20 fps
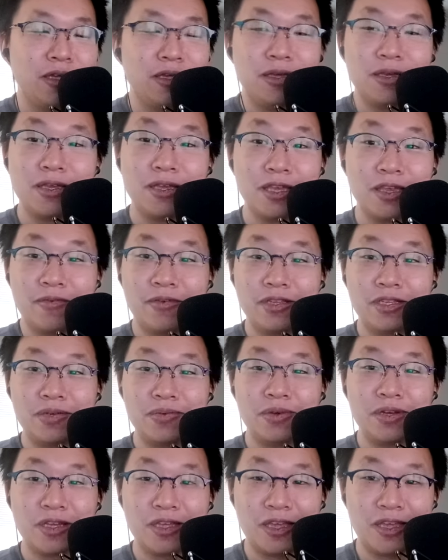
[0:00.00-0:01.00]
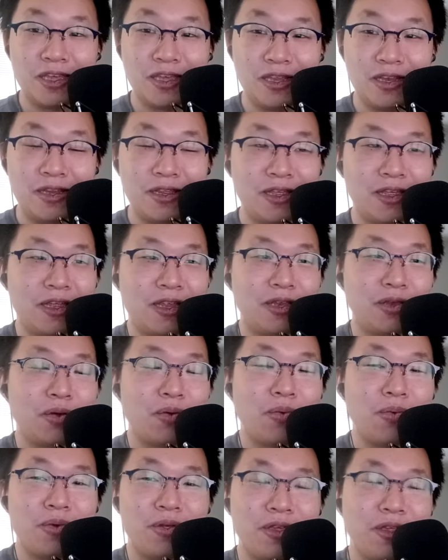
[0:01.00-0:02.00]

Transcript: you can give it to a kid and don't